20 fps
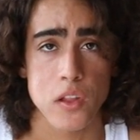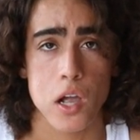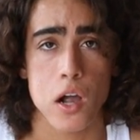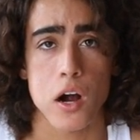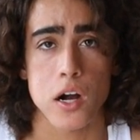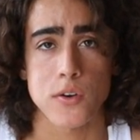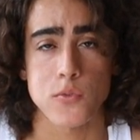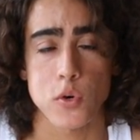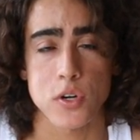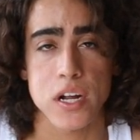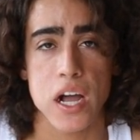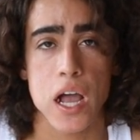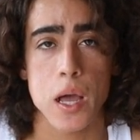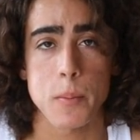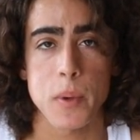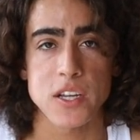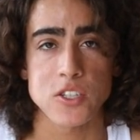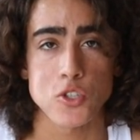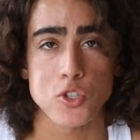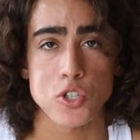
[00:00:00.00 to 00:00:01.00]
carnivore
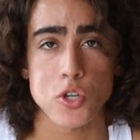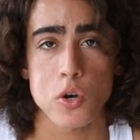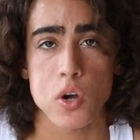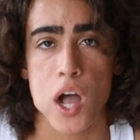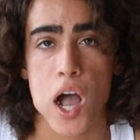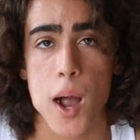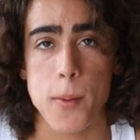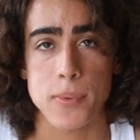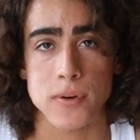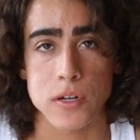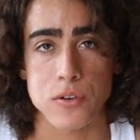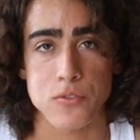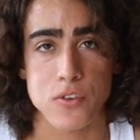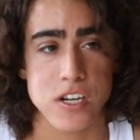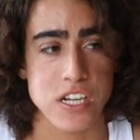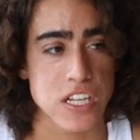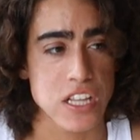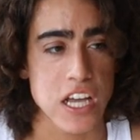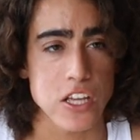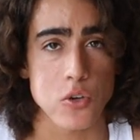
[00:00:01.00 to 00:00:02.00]
diet makes you so copper
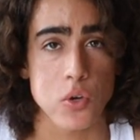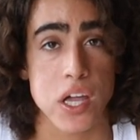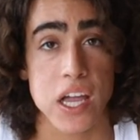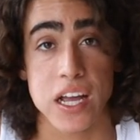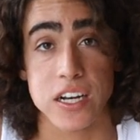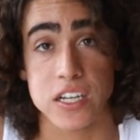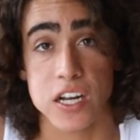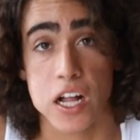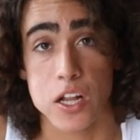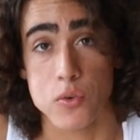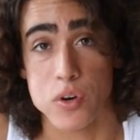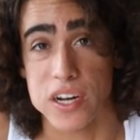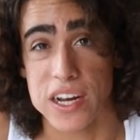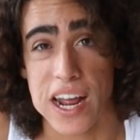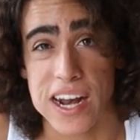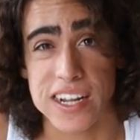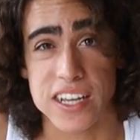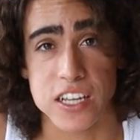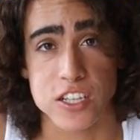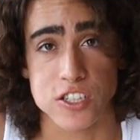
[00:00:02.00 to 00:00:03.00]
deficient that you can't tolerate
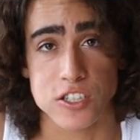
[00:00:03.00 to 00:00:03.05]
any